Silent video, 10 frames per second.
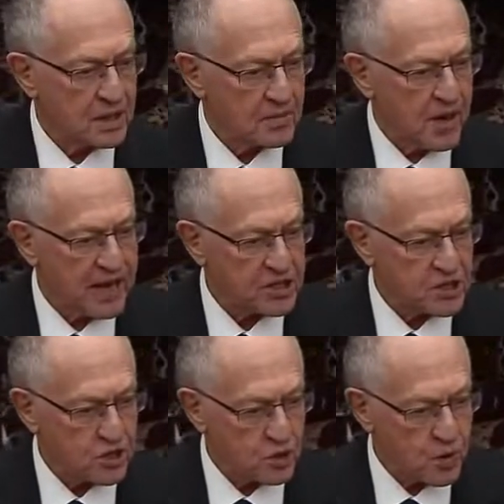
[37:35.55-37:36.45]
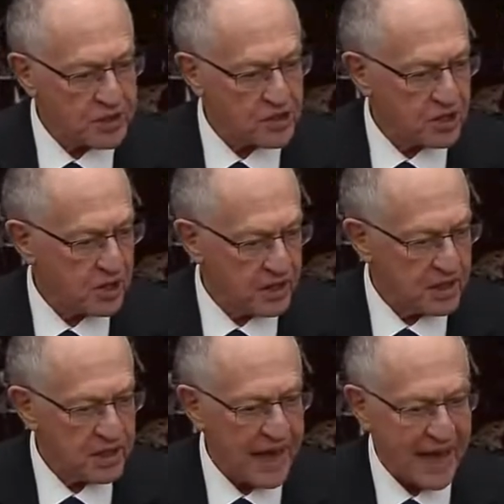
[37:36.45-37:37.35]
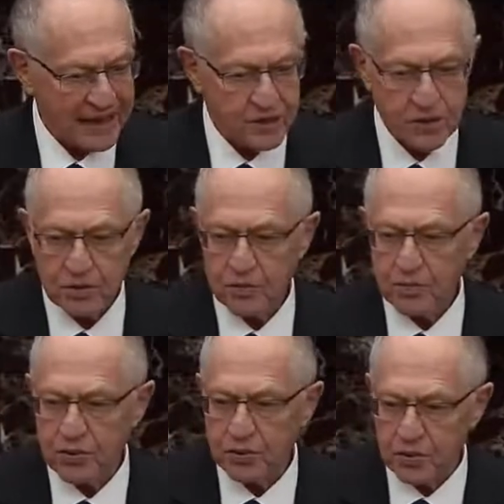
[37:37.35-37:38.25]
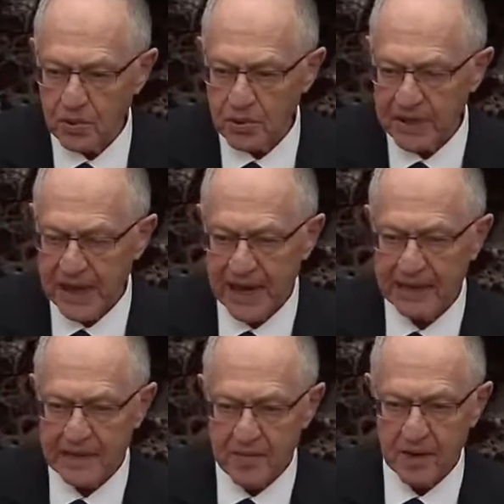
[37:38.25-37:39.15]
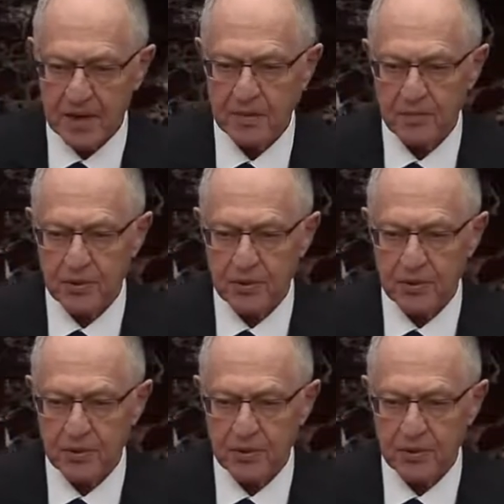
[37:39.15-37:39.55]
My switch in attitude, purely academic,